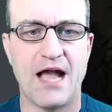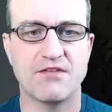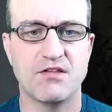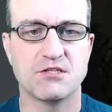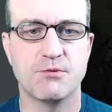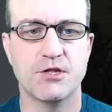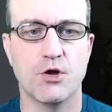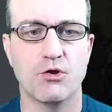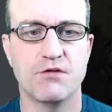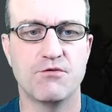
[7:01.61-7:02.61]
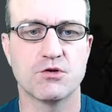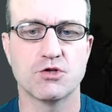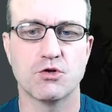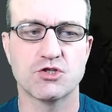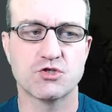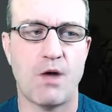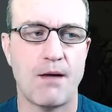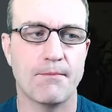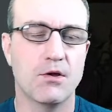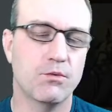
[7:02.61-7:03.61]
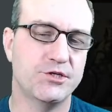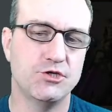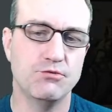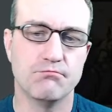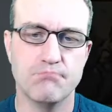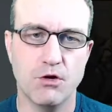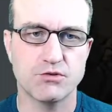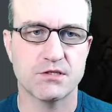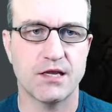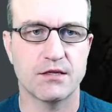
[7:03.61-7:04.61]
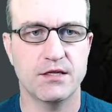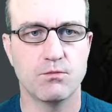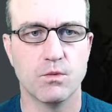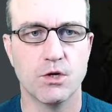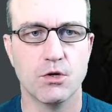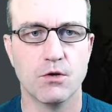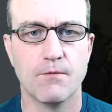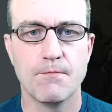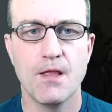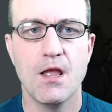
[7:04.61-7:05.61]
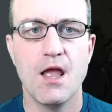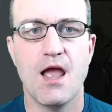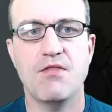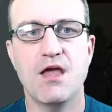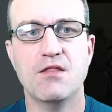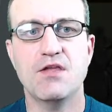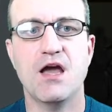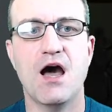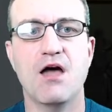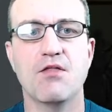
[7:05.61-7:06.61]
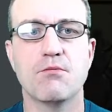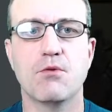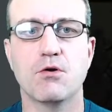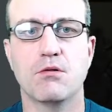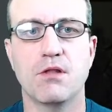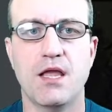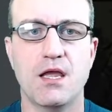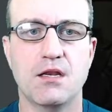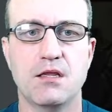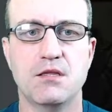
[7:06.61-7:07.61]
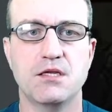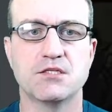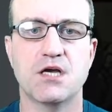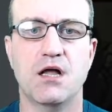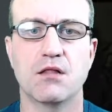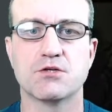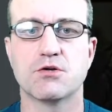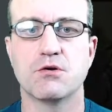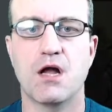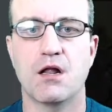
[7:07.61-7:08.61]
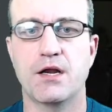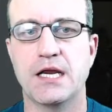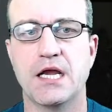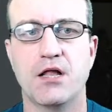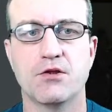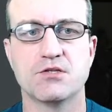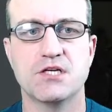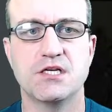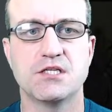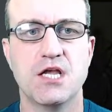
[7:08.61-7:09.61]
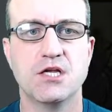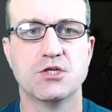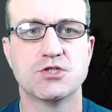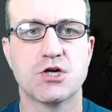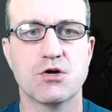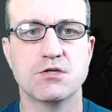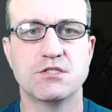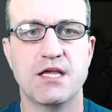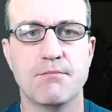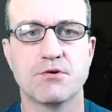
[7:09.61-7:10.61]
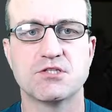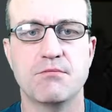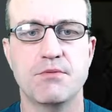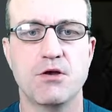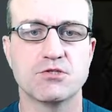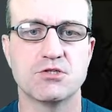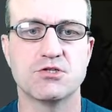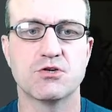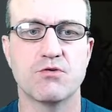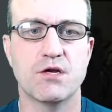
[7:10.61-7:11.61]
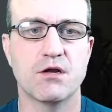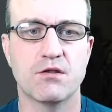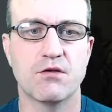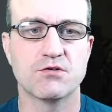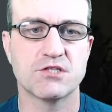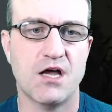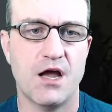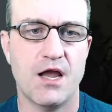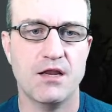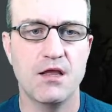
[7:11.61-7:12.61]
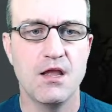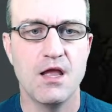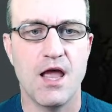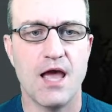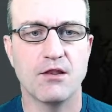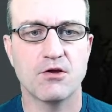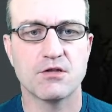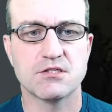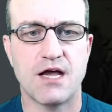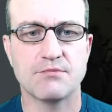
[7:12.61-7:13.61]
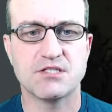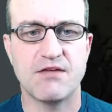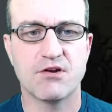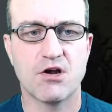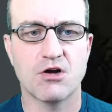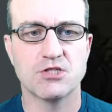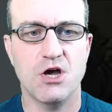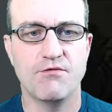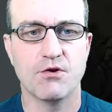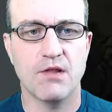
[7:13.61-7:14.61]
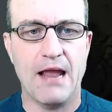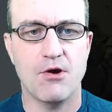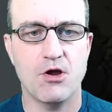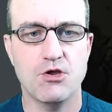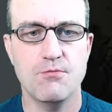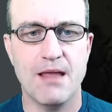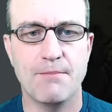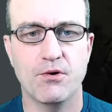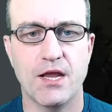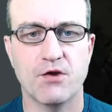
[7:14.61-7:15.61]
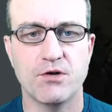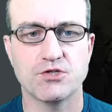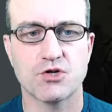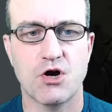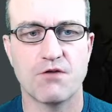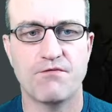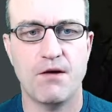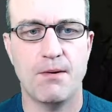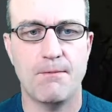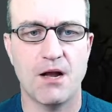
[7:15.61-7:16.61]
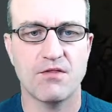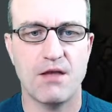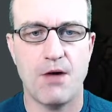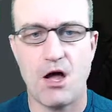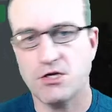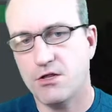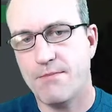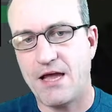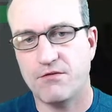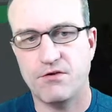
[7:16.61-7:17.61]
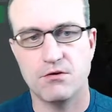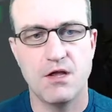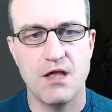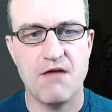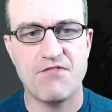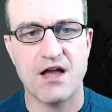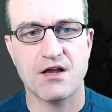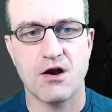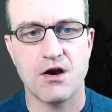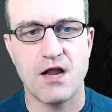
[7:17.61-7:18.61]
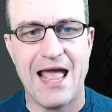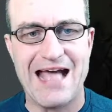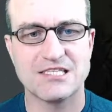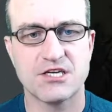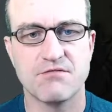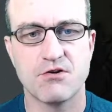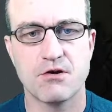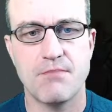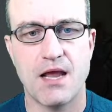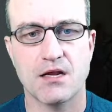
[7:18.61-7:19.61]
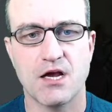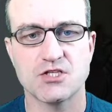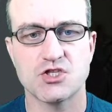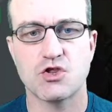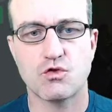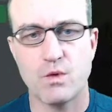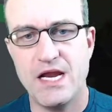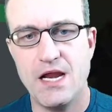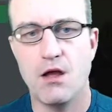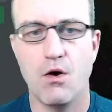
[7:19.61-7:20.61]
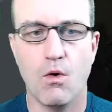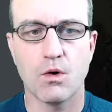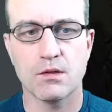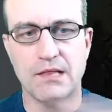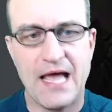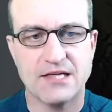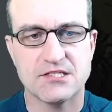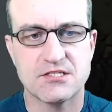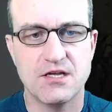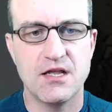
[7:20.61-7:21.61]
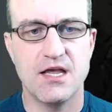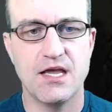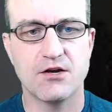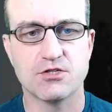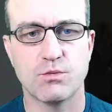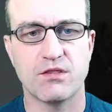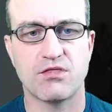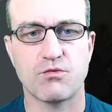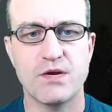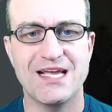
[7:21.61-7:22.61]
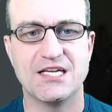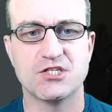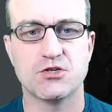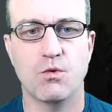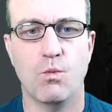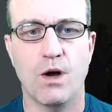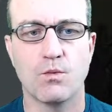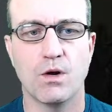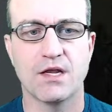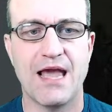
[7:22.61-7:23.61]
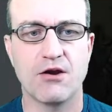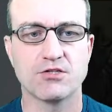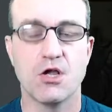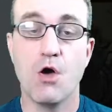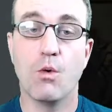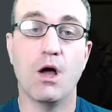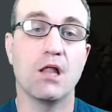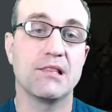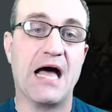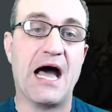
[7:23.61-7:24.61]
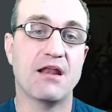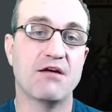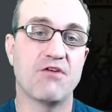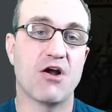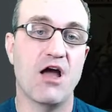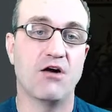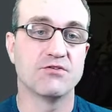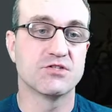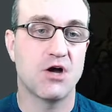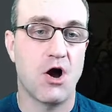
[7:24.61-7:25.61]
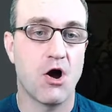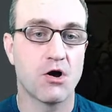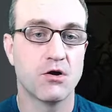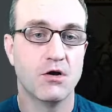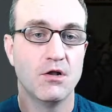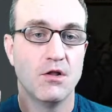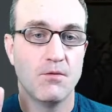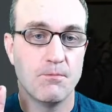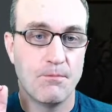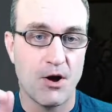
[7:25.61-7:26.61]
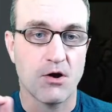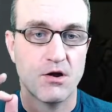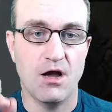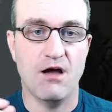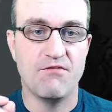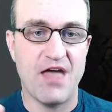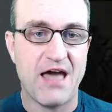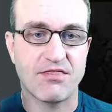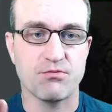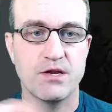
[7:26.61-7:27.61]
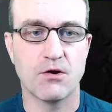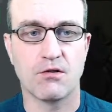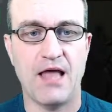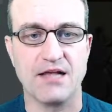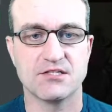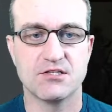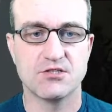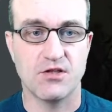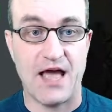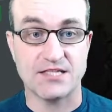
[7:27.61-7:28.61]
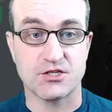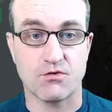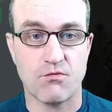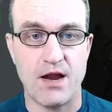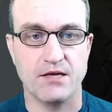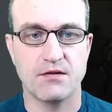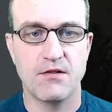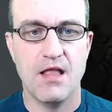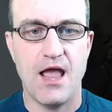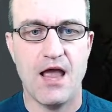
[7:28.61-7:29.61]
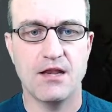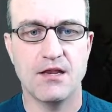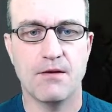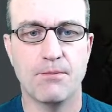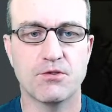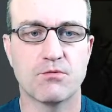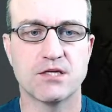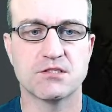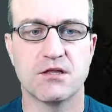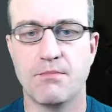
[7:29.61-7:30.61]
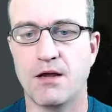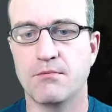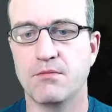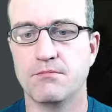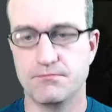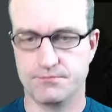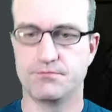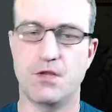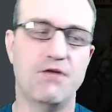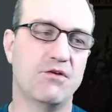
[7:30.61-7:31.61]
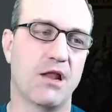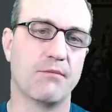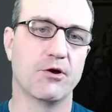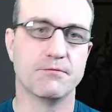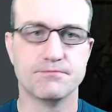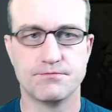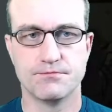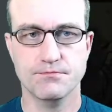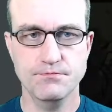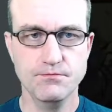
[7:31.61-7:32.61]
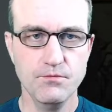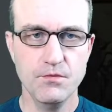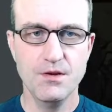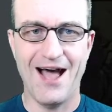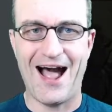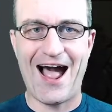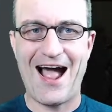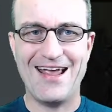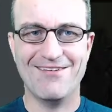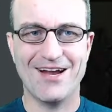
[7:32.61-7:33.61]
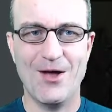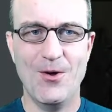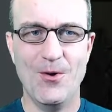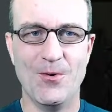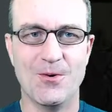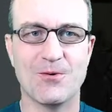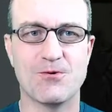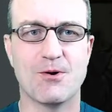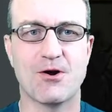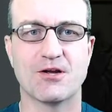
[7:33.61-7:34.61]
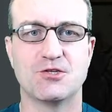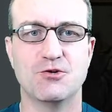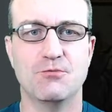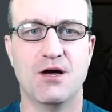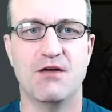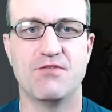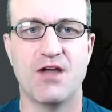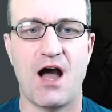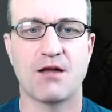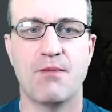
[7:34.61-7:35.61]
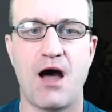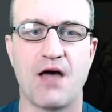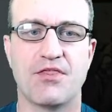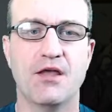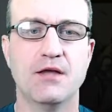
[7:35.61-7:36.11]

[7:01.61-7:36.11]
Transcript: Activate this ability only if you control a swamp, which you most likely will. And then the other modal land in these colors, Golgari colors, is Turn Timber Symbiosis, green on the other side, and look at the top 7 cards of your library. You may put a creature card from among them onto the battlefield if that card has converted mana cost 3 or less. It enters with 3 additional 1/1 counters. Well, a lot of our elves are part of that 3 or less, so that's great. And you put the rest on the bottom of your library. Here we go. Urborg Tomb of Yawgmoth.